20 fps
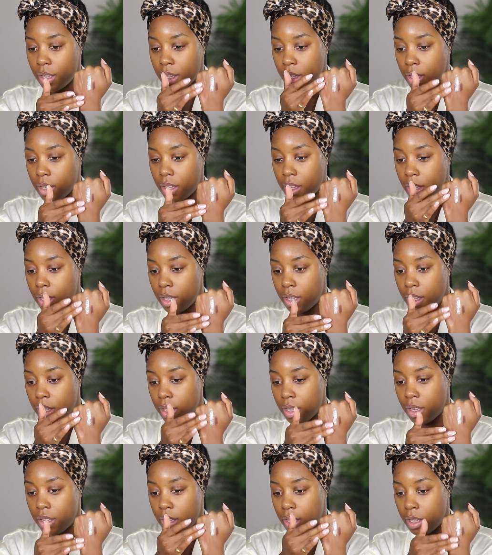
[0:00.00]

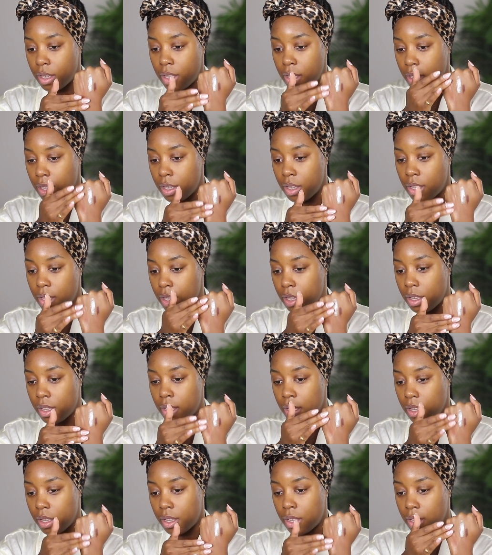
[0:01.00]

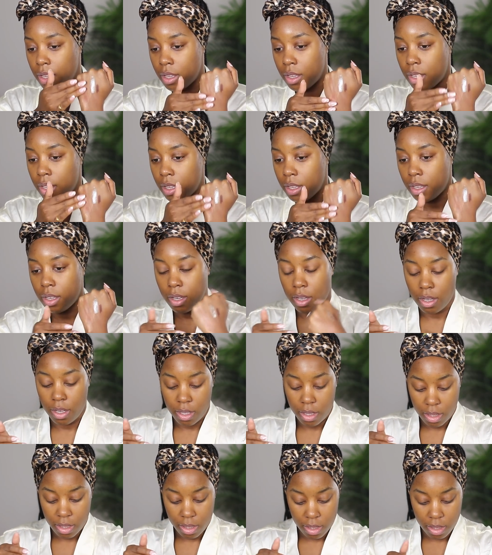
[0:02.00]

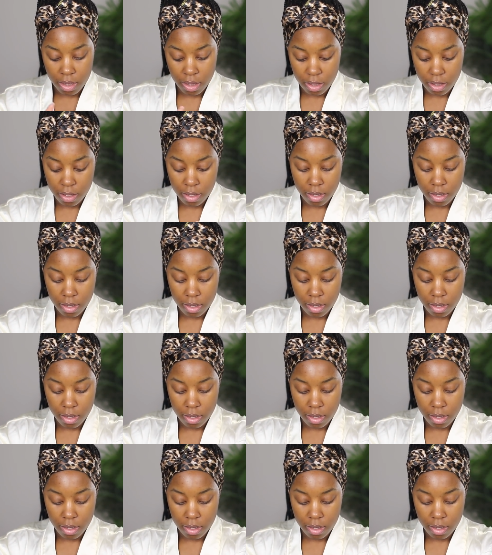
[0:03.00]
(silence)